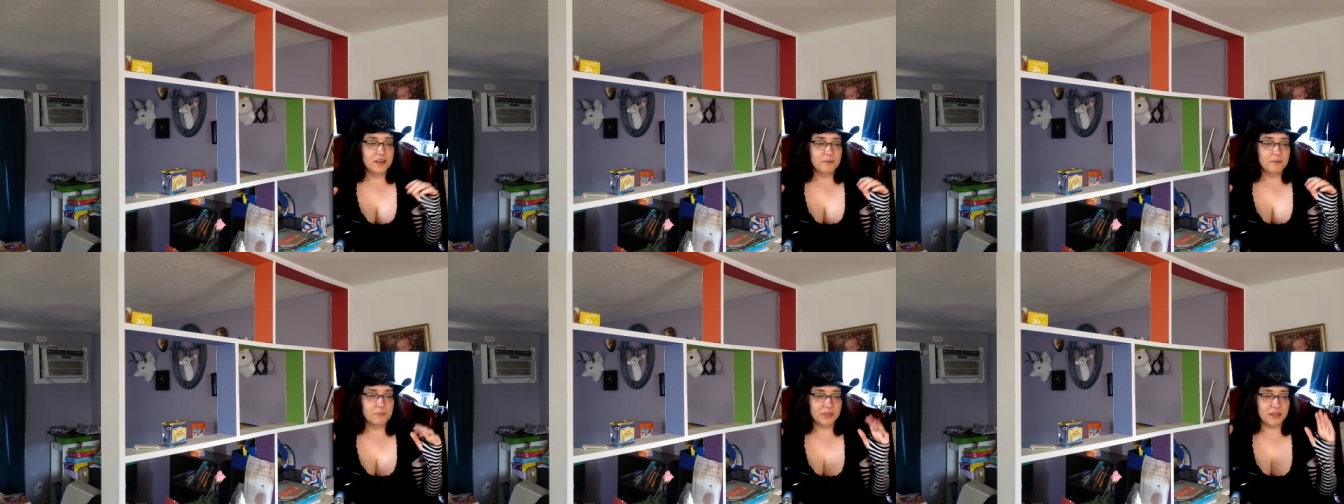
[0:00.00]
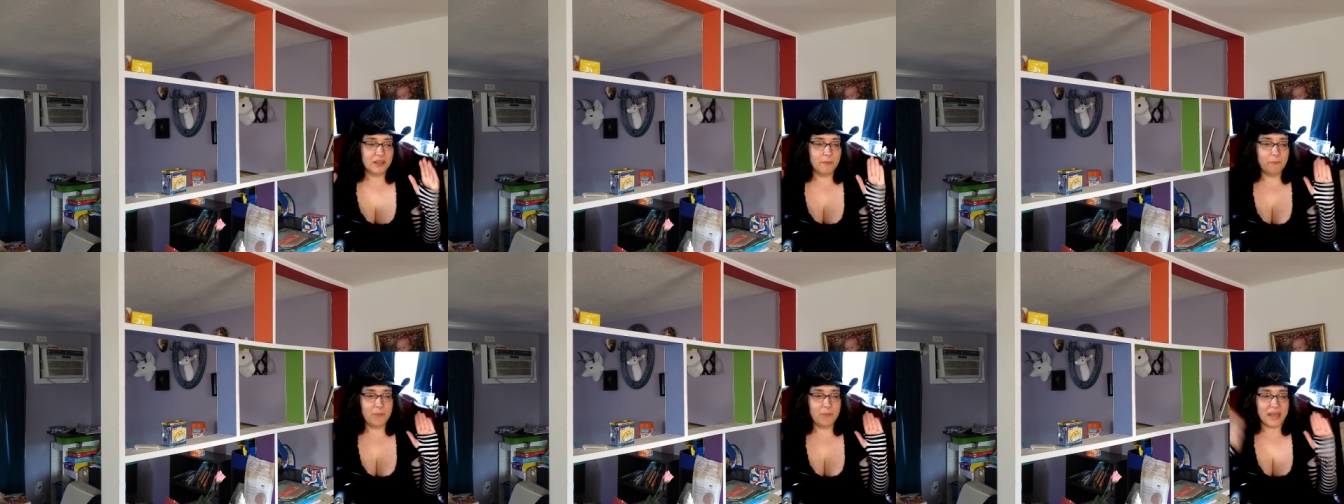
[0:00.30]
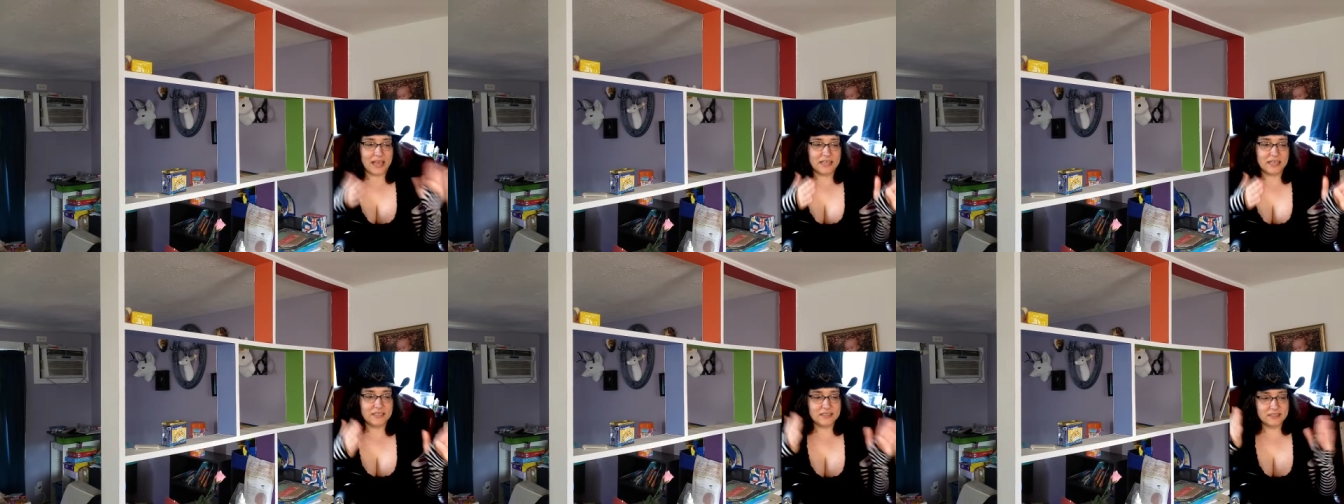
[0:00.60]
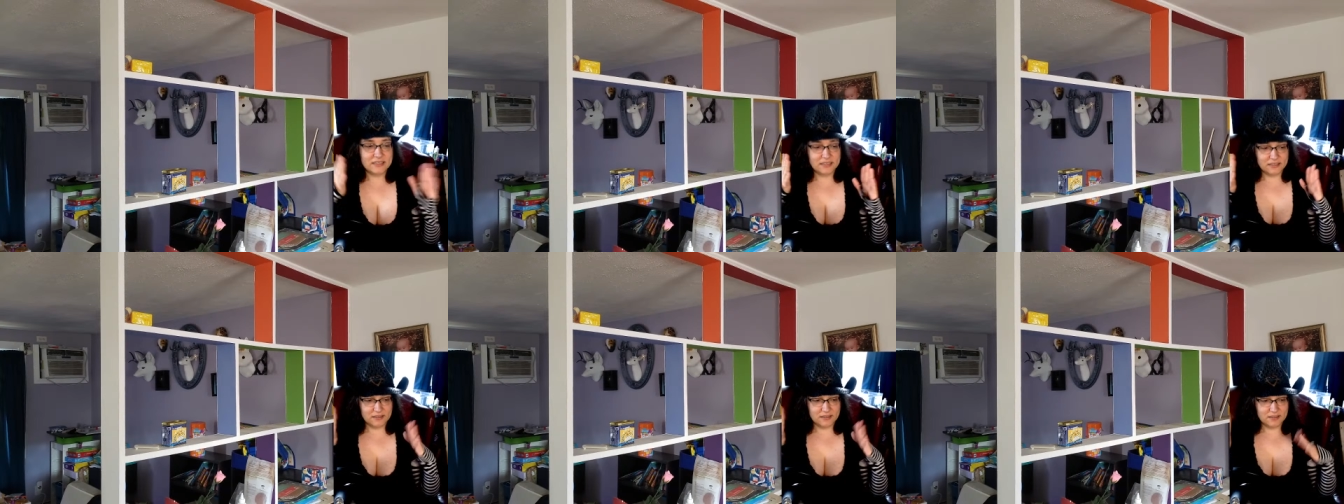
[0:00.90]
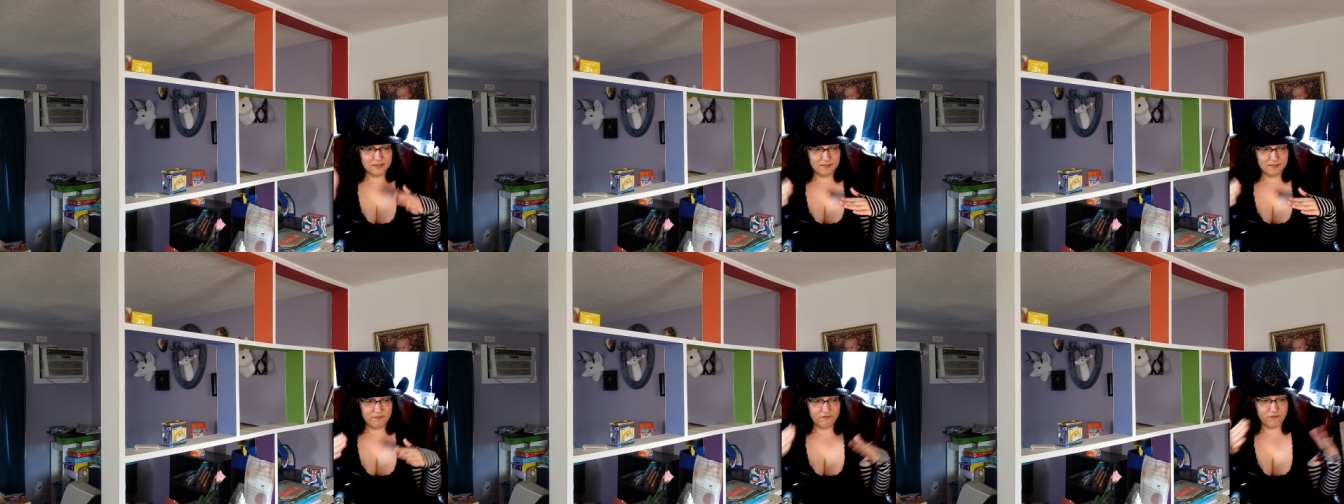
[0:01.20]
but the base
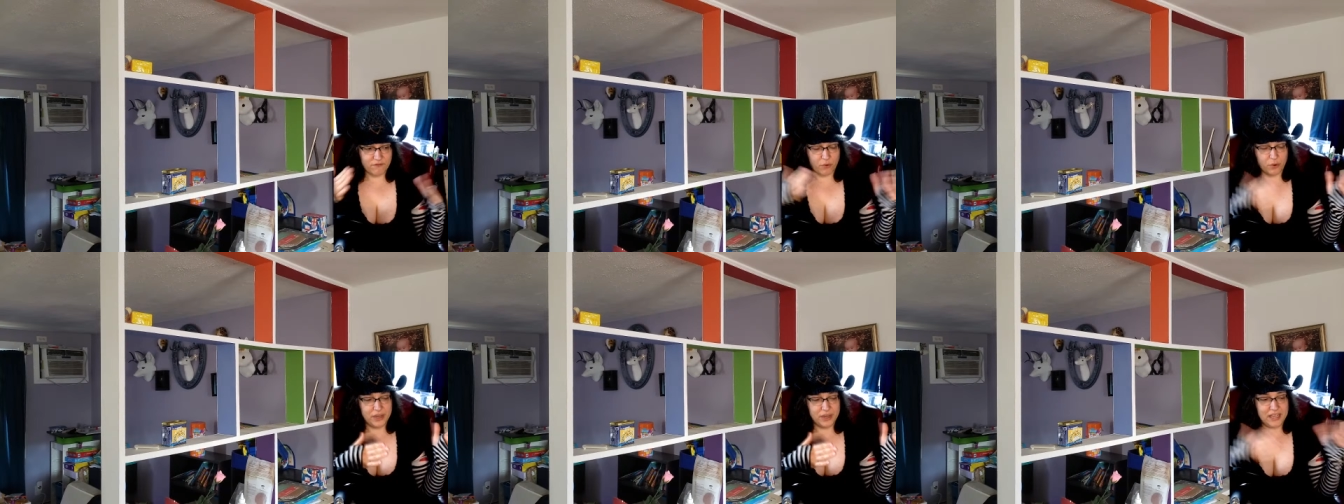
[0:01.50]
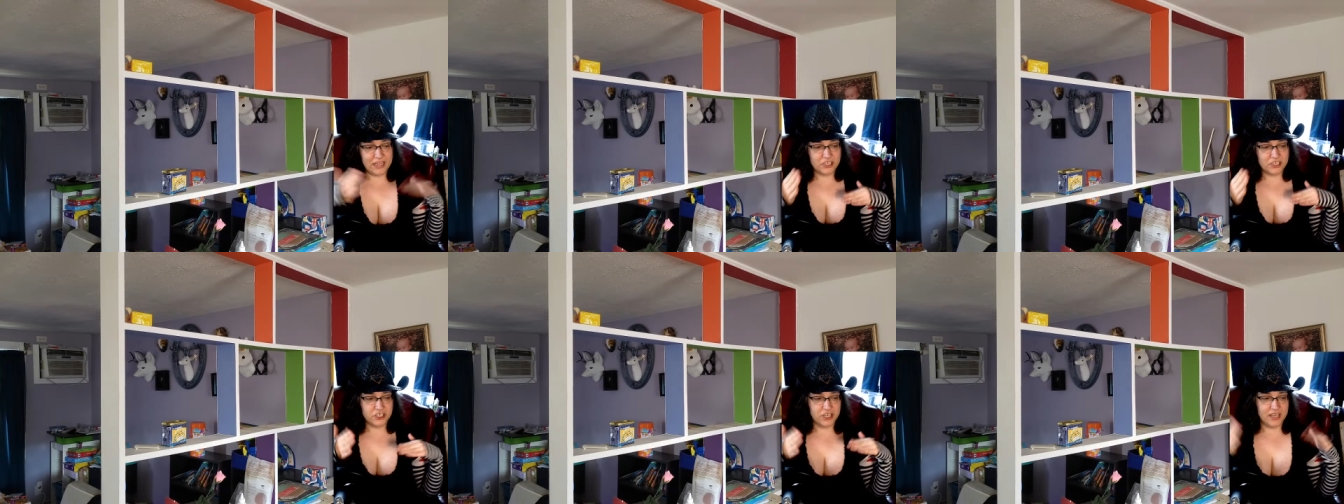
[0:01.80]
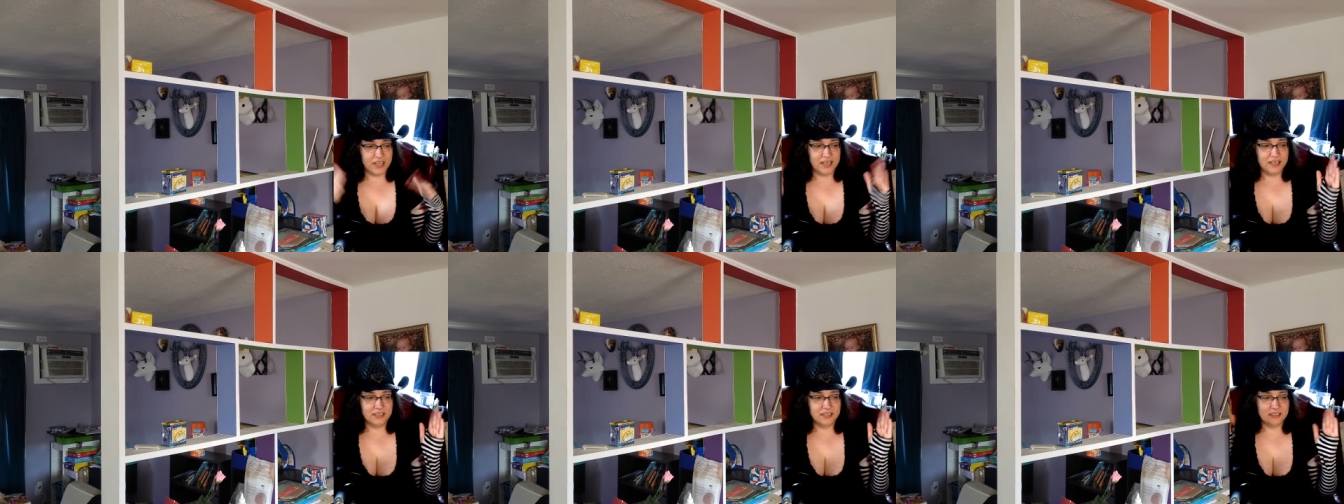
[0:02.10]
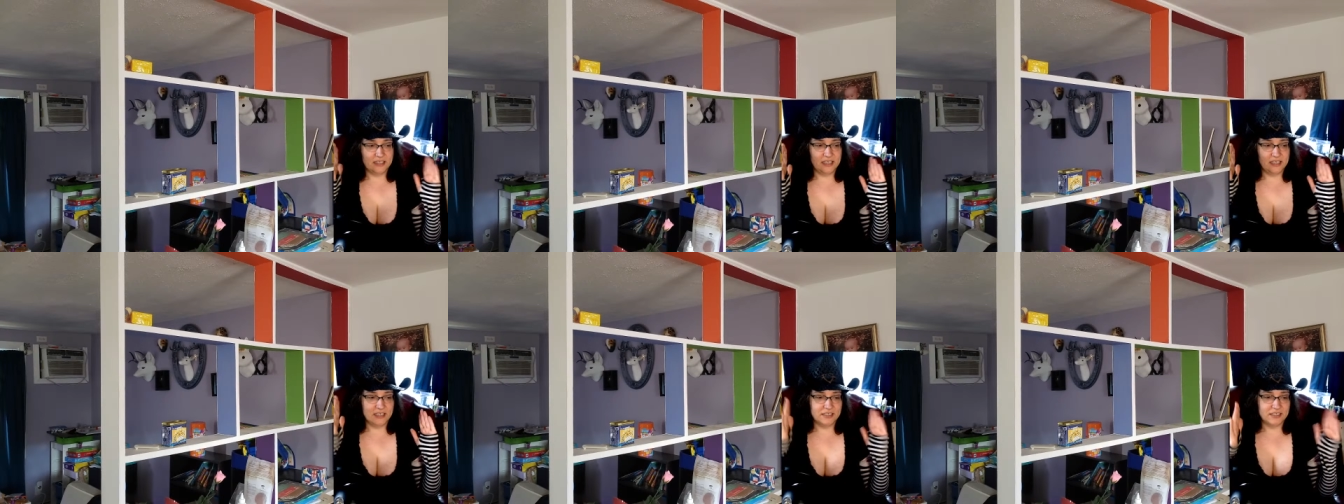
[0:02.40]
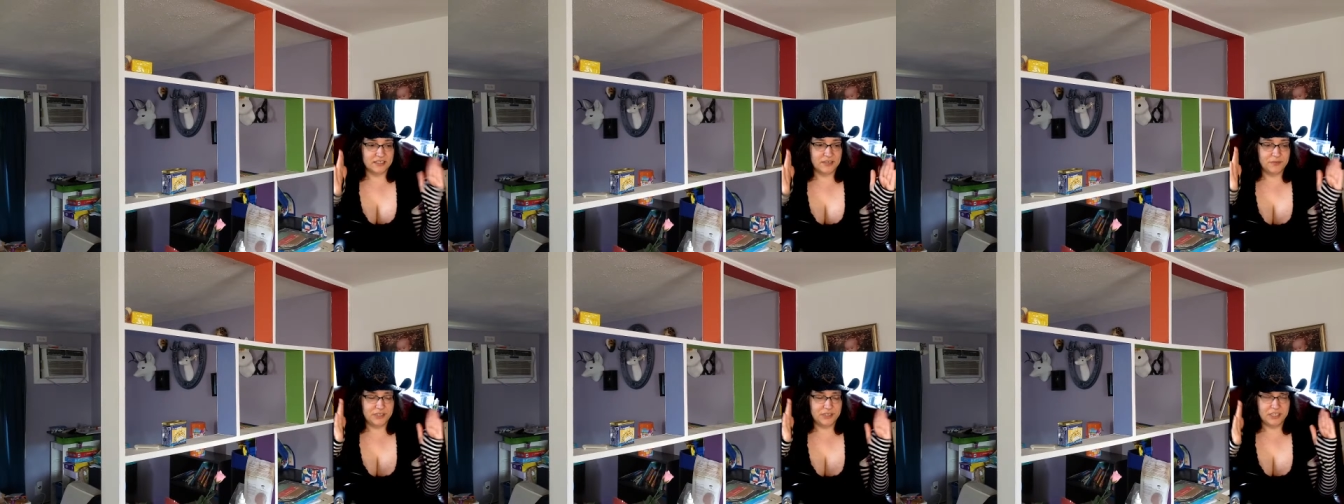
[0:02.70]
for each is the
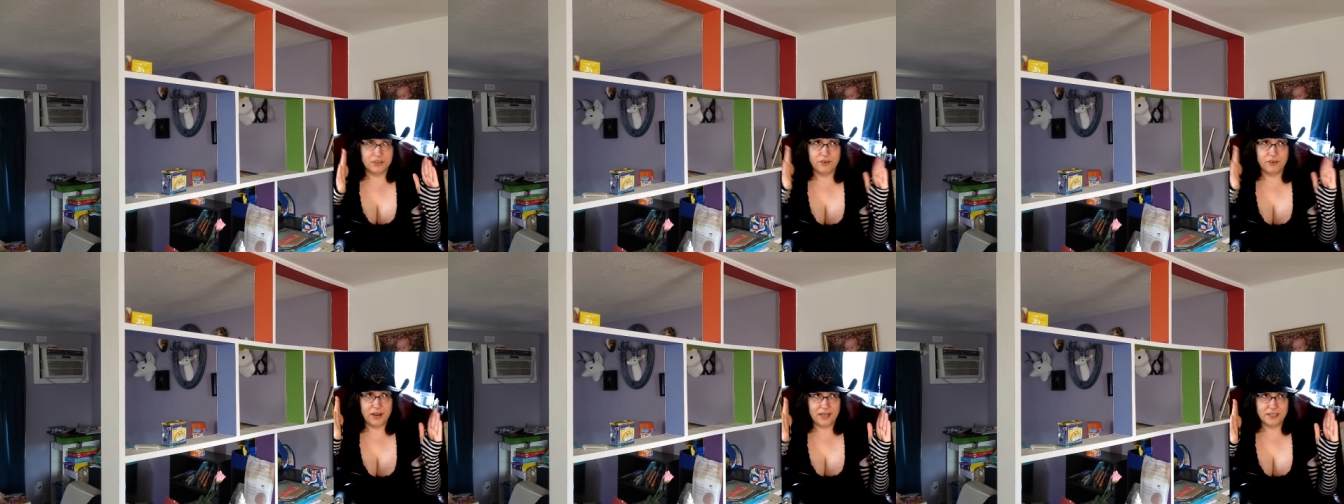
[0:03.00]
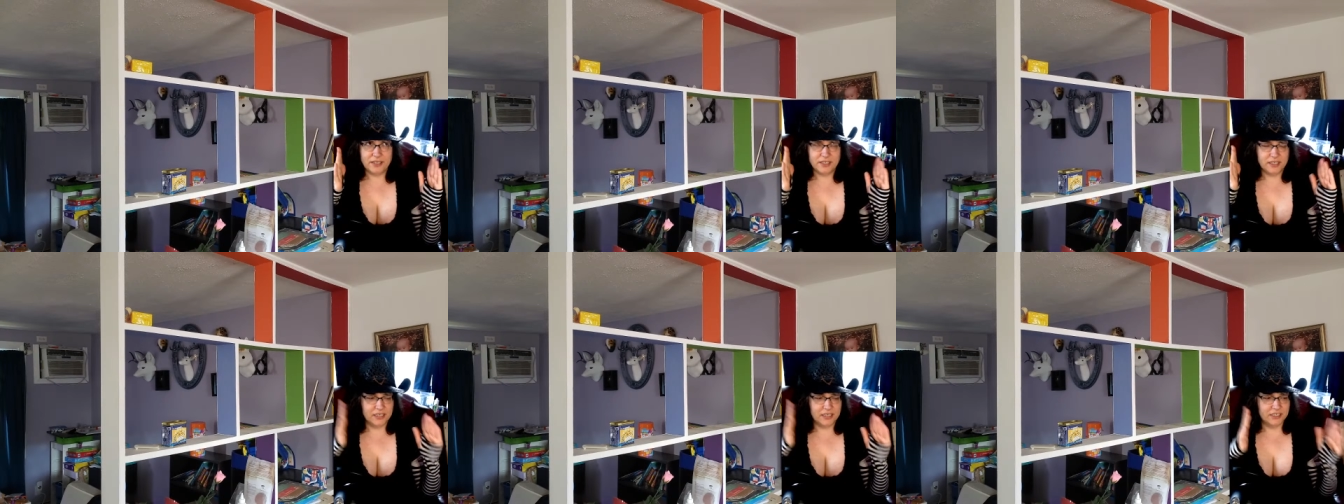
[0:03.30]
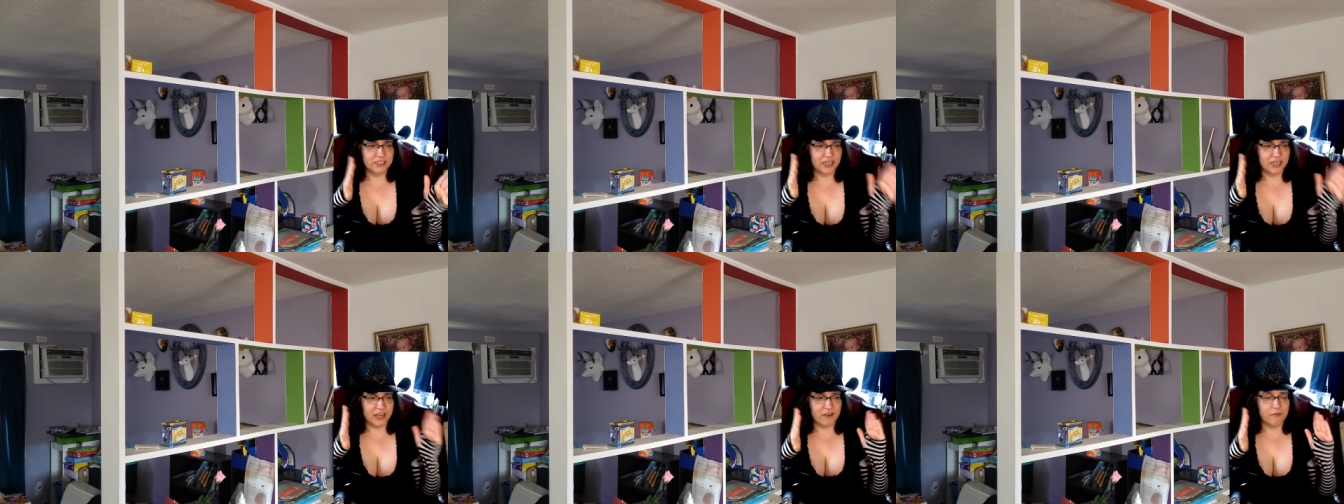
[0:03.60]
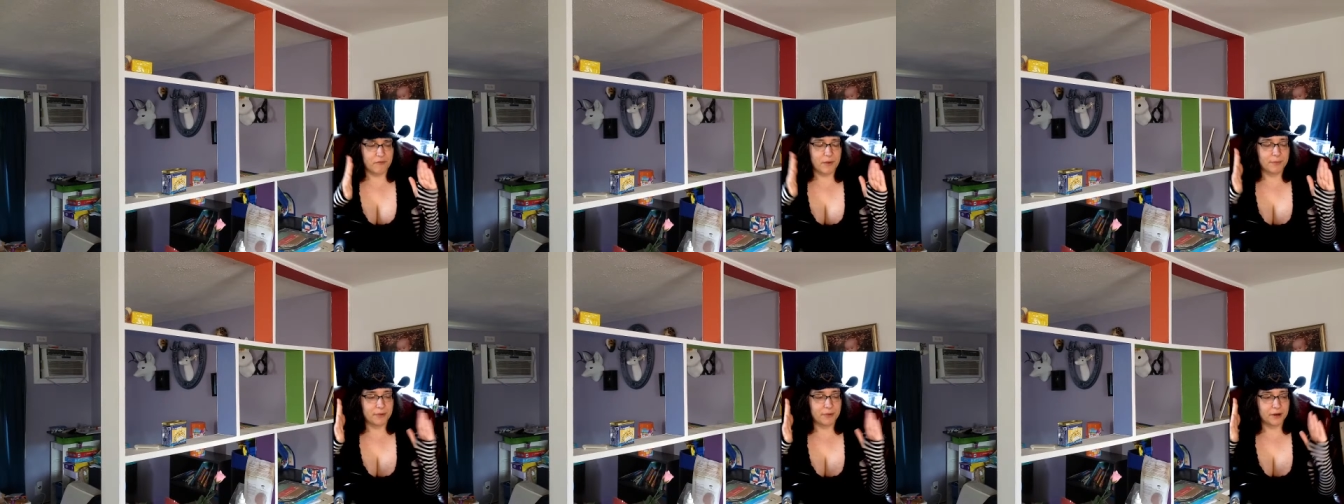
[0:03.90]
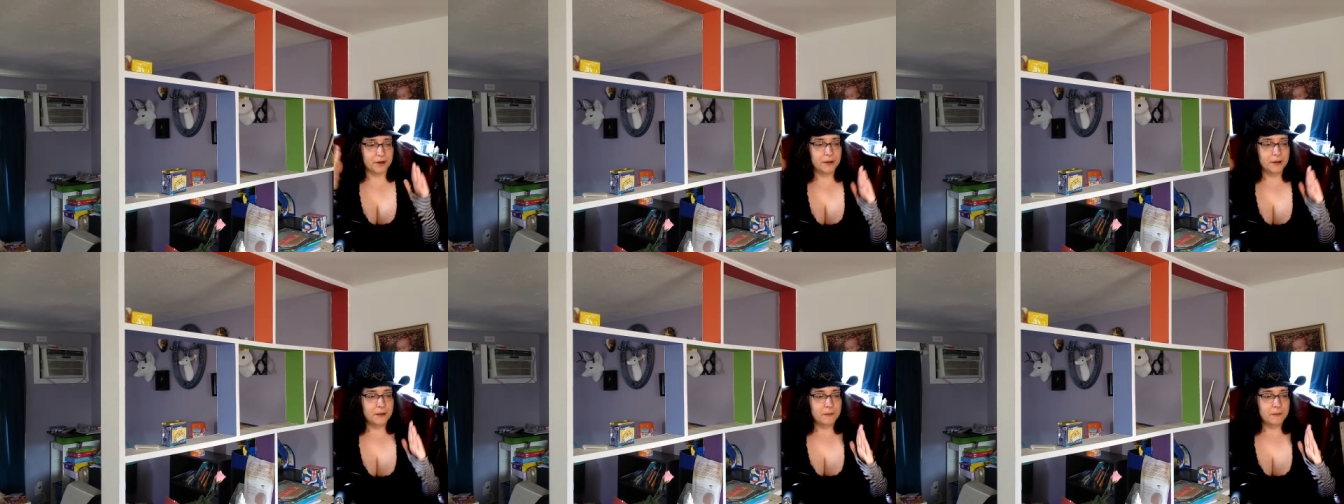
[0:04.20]
17 or 18 inch, I can't remember,